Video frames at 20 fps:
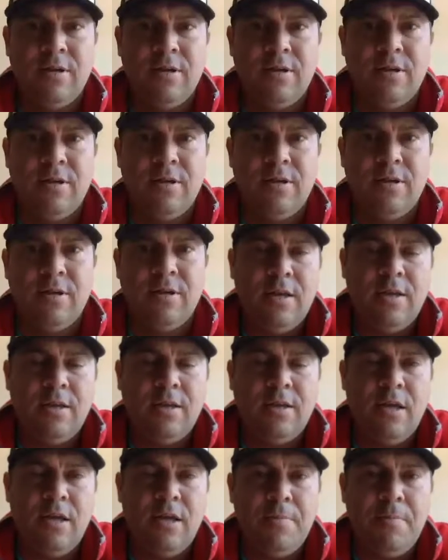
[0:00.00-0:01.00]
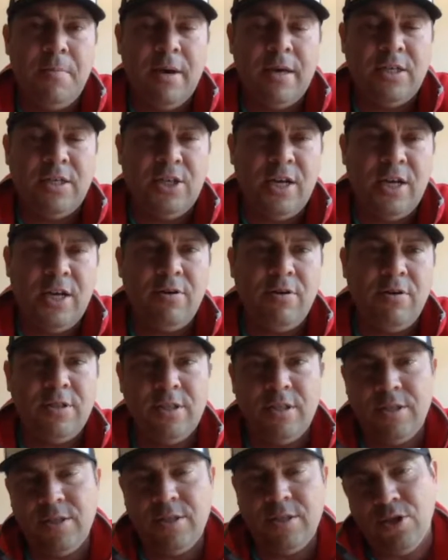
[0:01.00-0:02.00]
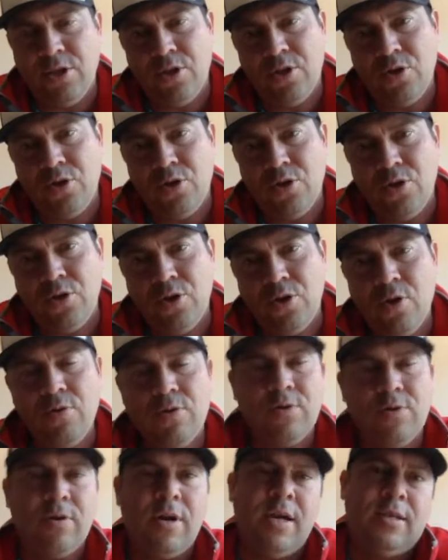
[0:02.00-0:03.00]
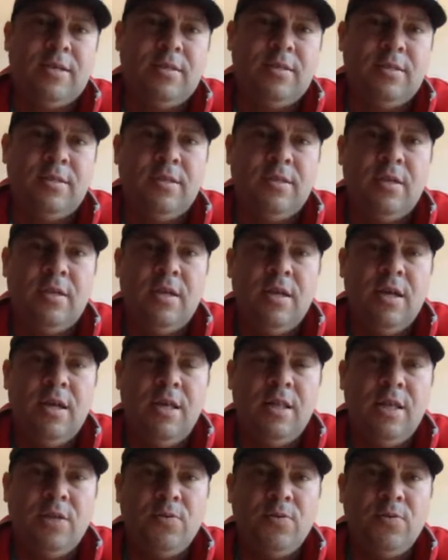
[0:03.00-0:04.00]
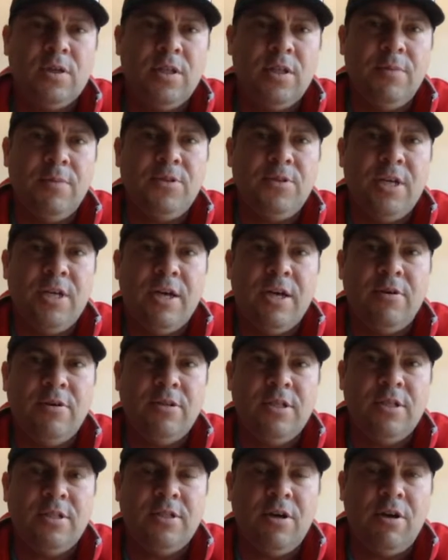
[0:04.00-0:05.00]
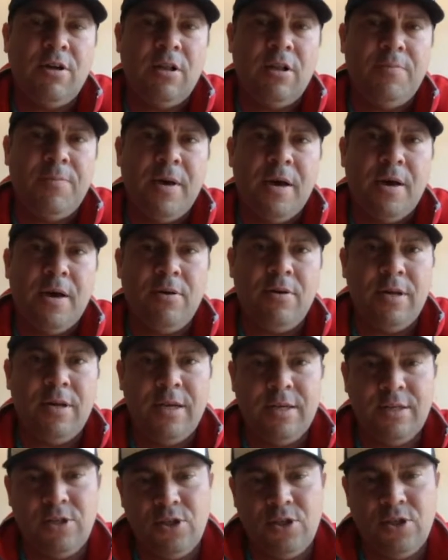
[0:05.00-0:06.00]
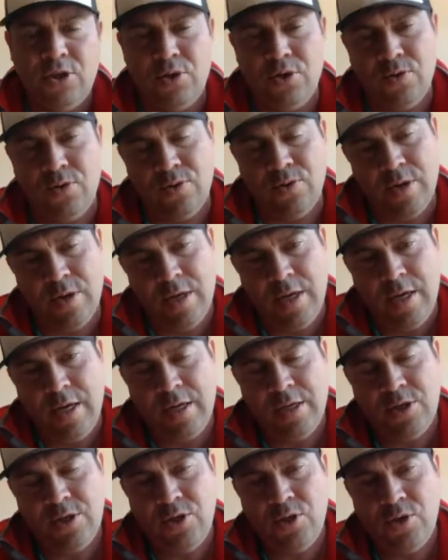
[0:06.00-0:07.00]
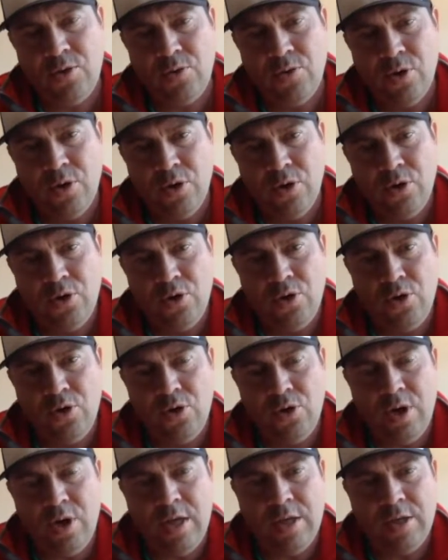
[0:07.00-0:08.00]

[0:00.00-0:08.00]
and my challenge is know Christ and that's what Club Challenge is all about: is to is to is to